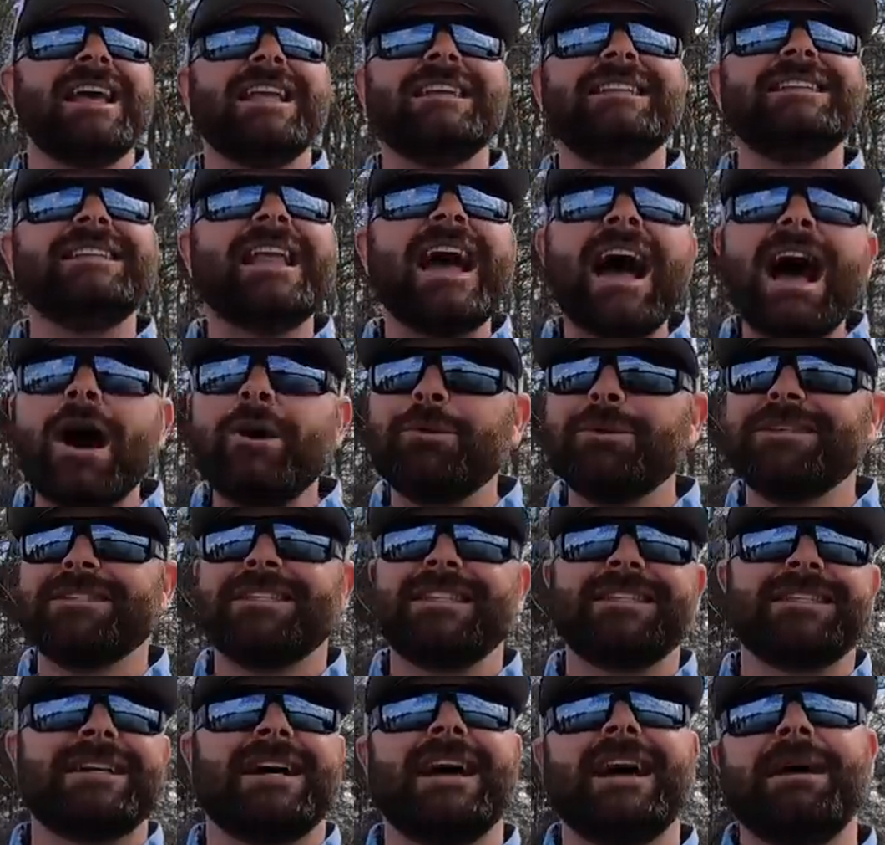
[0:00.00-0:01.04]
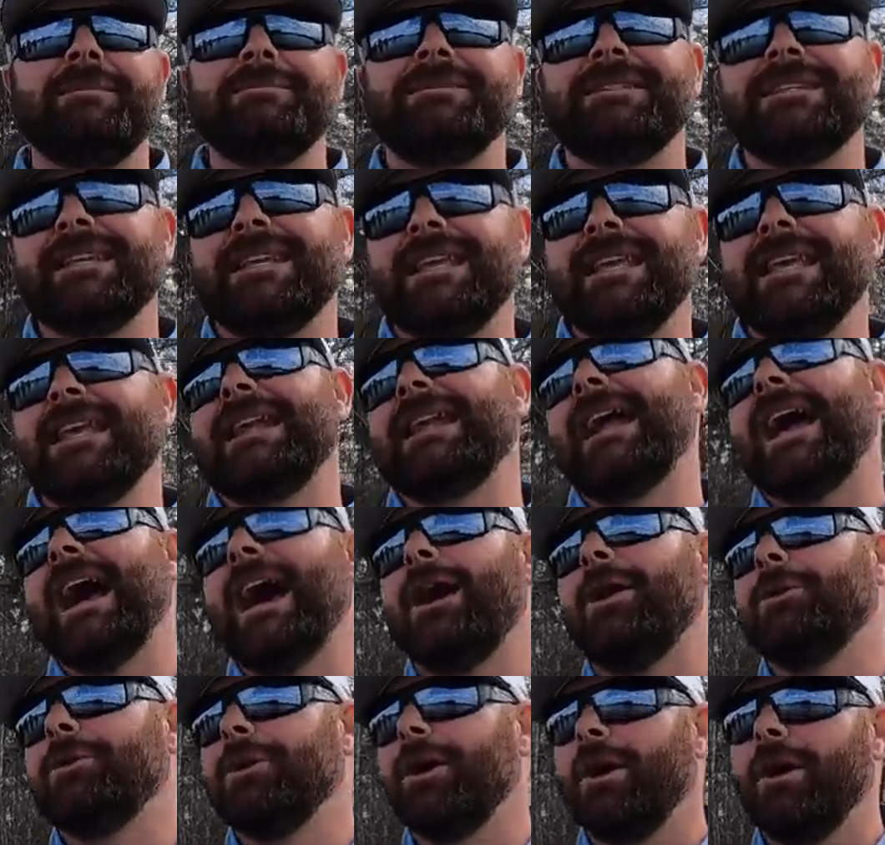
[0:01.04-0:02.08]
Now is the time to get
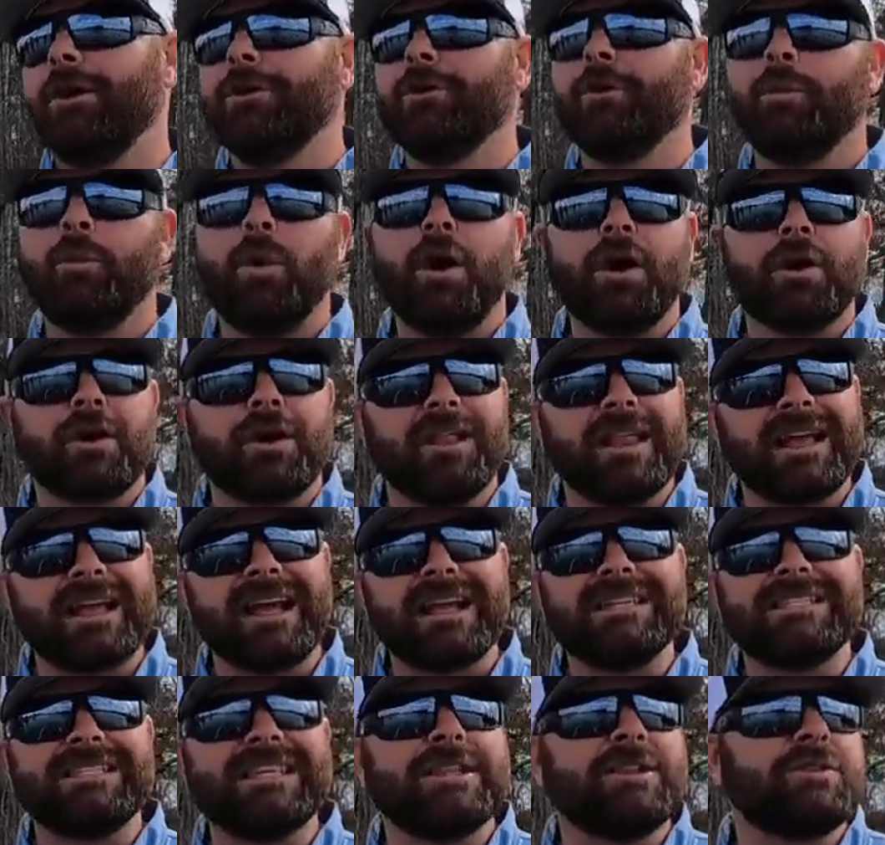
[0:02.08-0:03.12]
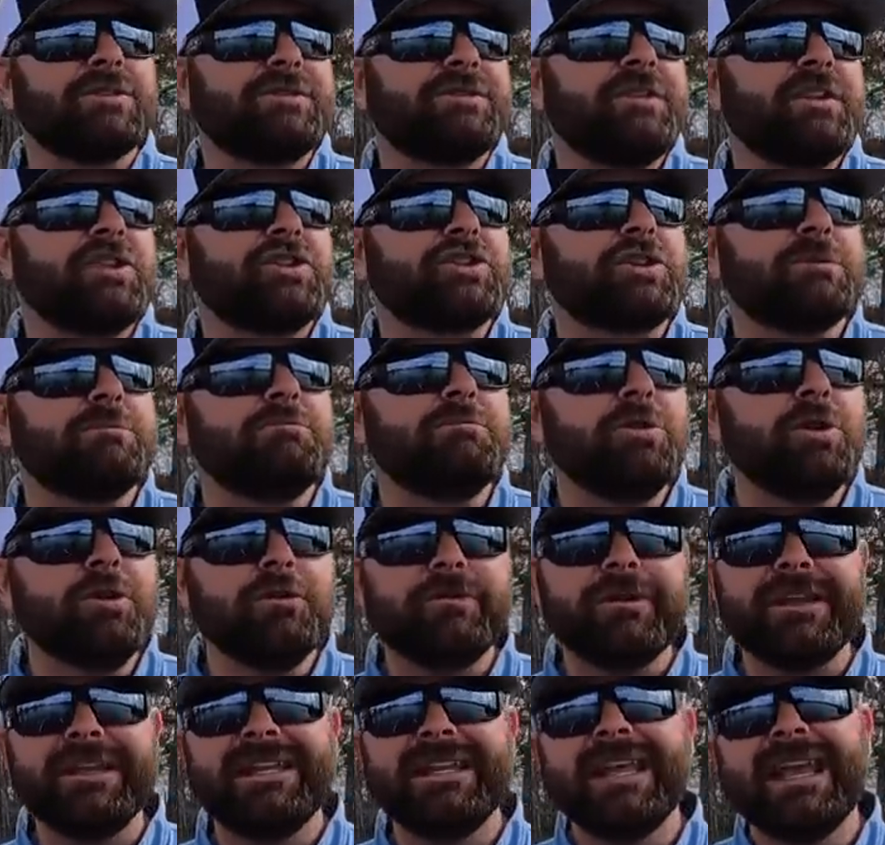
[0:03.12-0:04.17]
out on the water. Like I said, those fish are
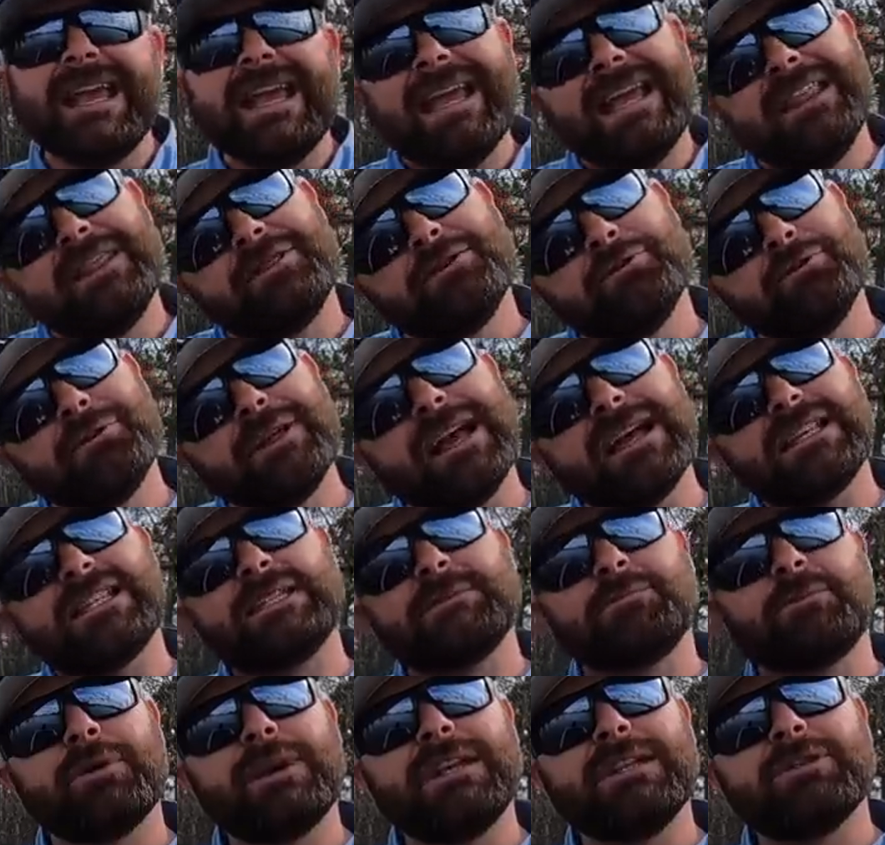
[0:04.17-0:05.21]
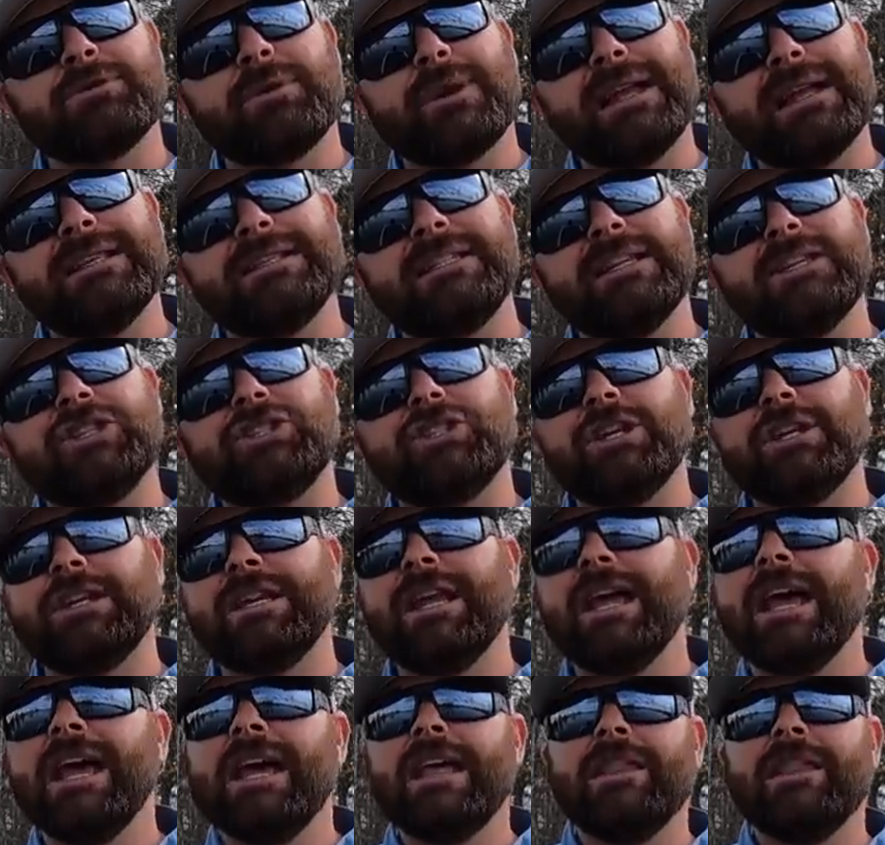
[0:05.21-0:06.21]
moving through that spring transition.